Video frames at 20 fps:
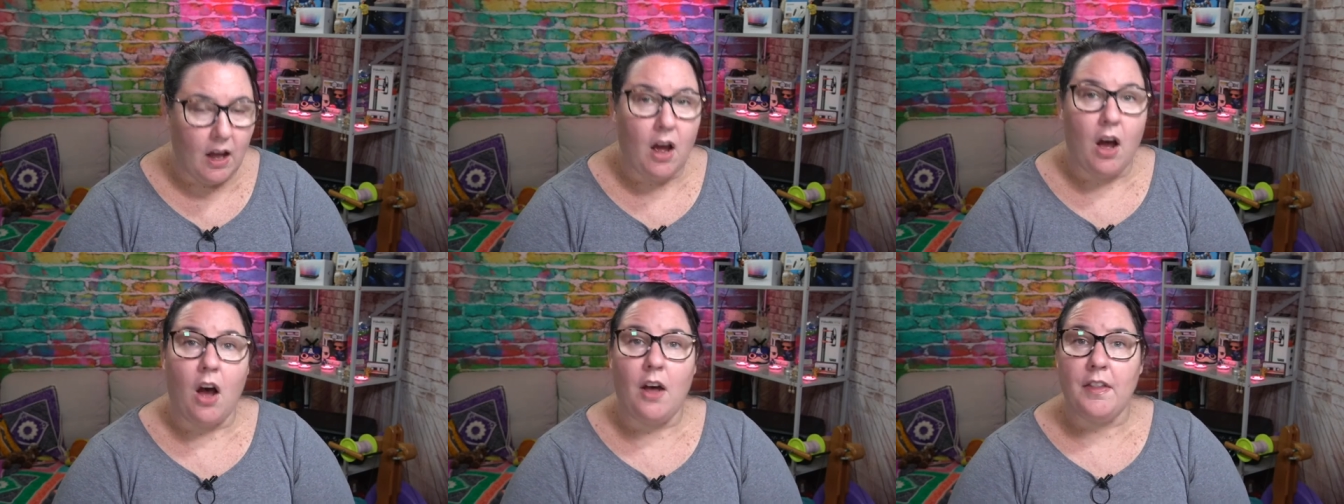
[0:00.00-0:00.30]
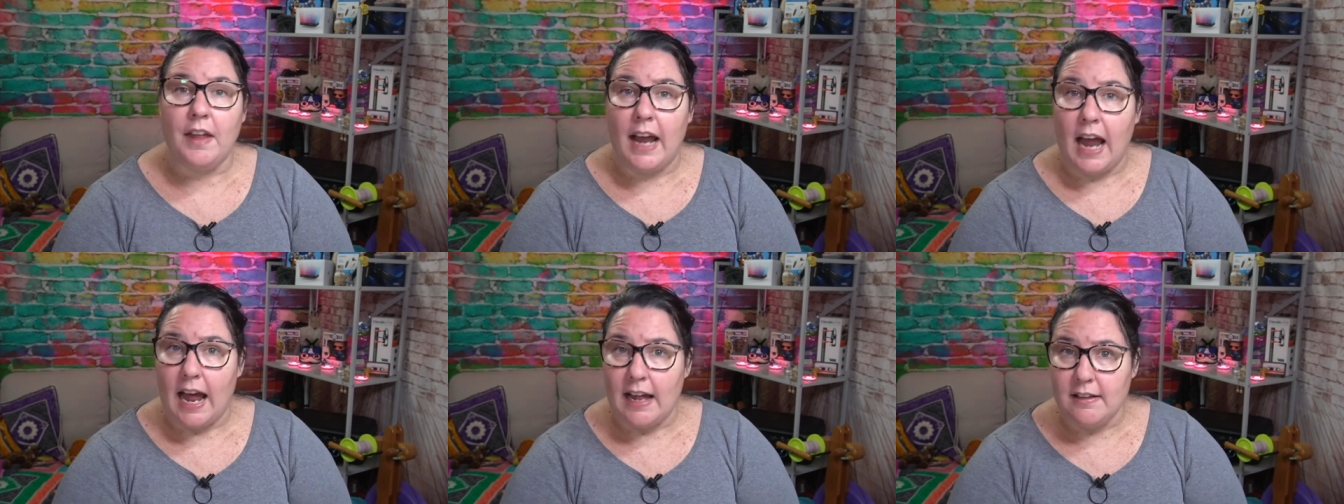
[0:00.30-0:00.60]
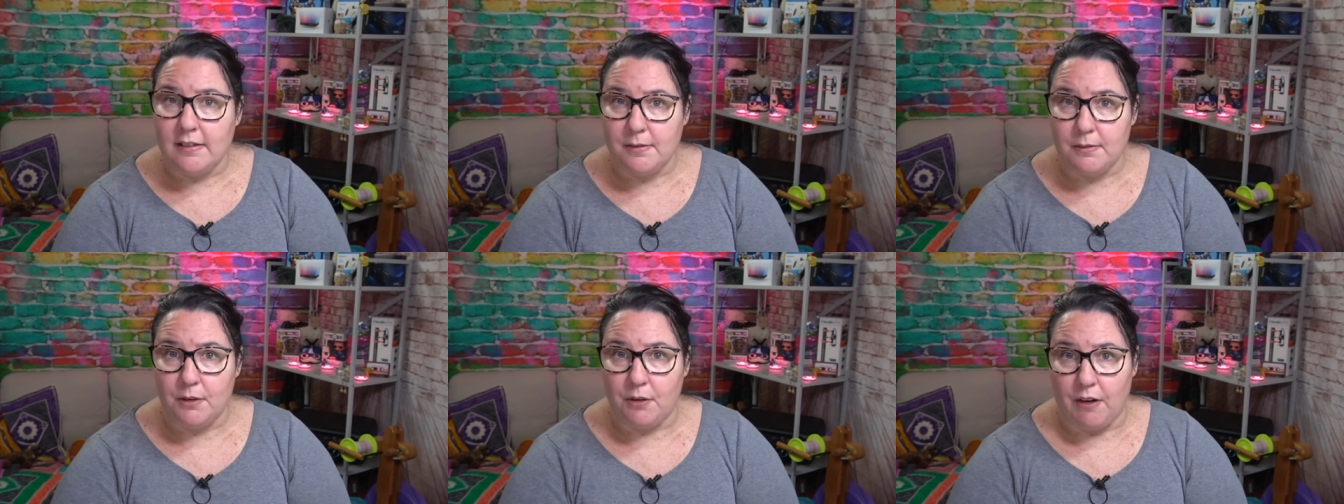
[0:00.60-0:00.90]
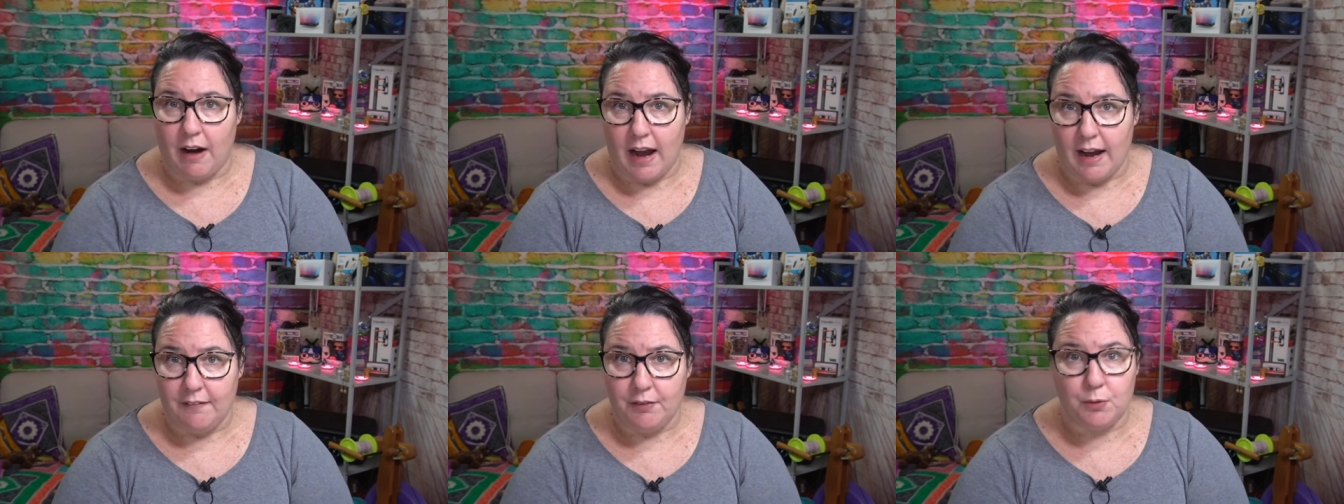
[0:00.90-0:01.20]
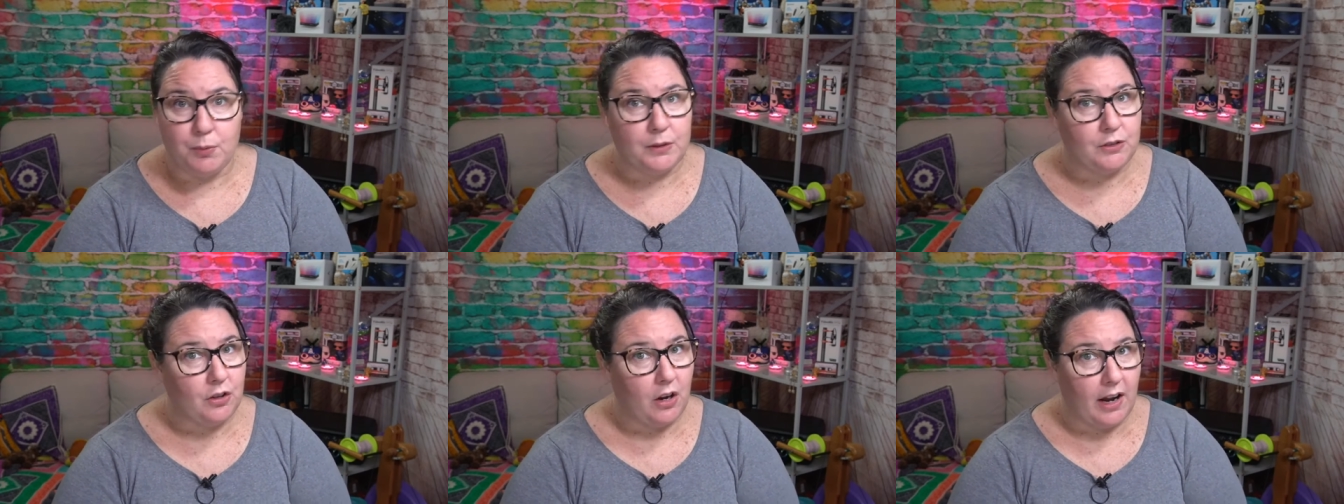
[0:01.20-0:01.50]
Oh, they had some graphs,
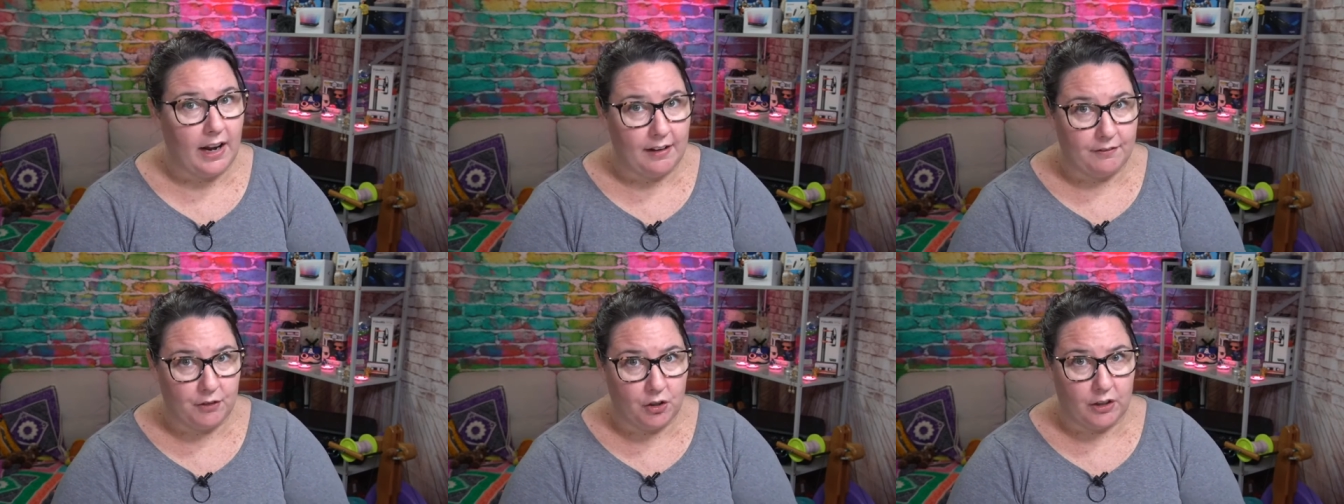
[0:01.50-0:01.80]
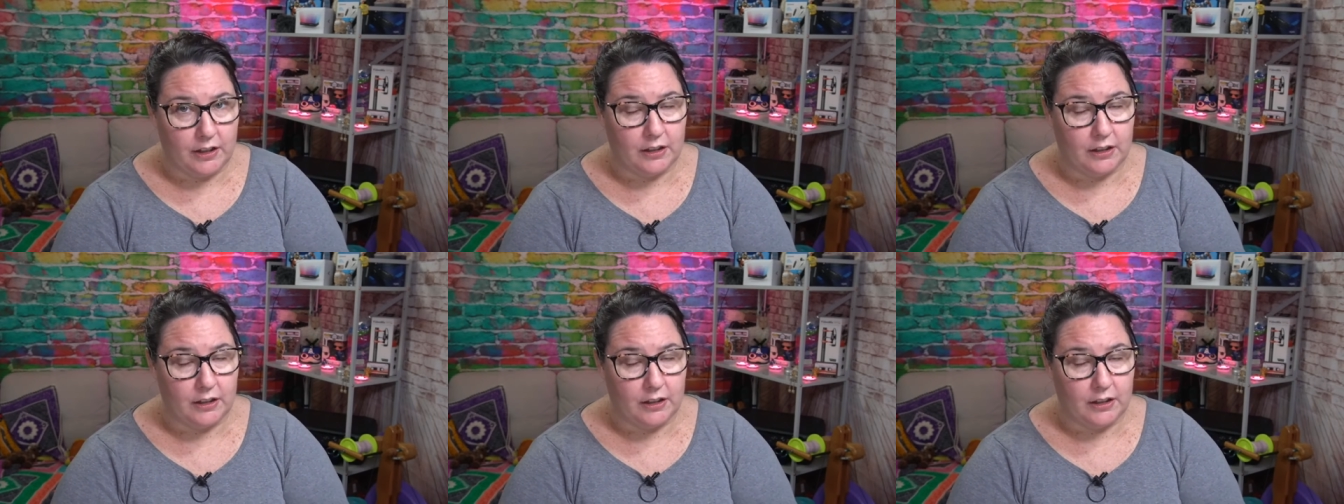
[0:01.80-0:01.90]
which I have not